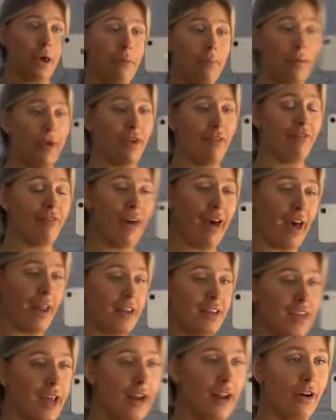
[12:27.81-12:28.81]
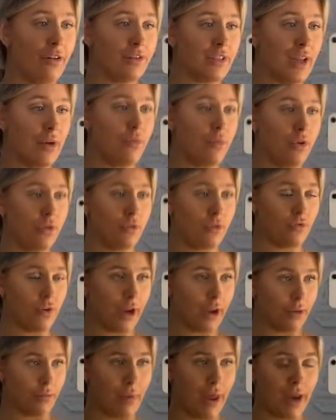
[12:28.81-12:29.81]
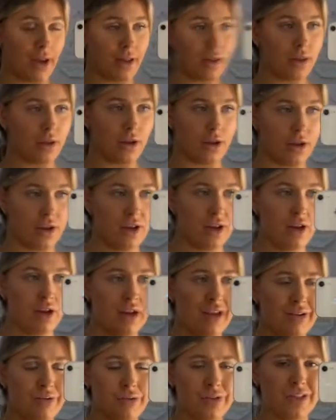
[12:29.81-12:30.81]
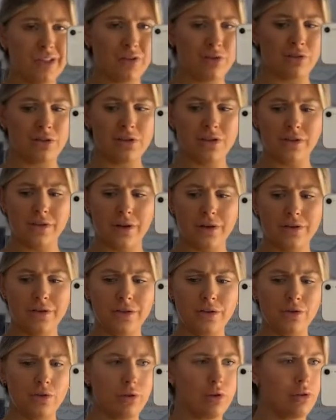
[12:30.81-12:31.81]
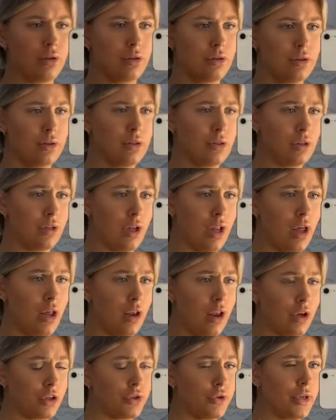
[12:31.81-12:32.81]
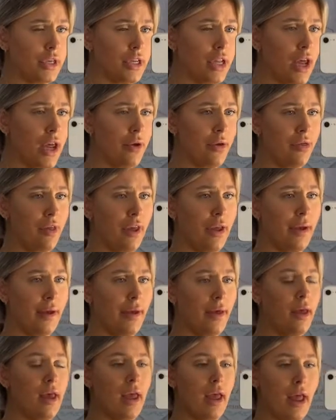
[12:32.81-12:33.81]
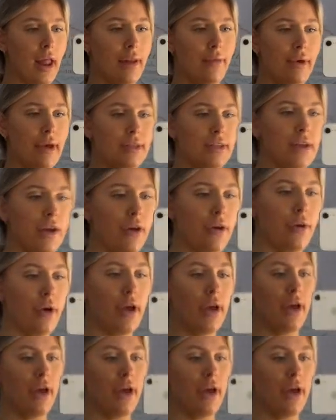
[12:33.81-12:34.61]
Big fan, 10 out of 10 would recommend the, what's it called? The Sosu Luxury Glow, I think. Anyway, so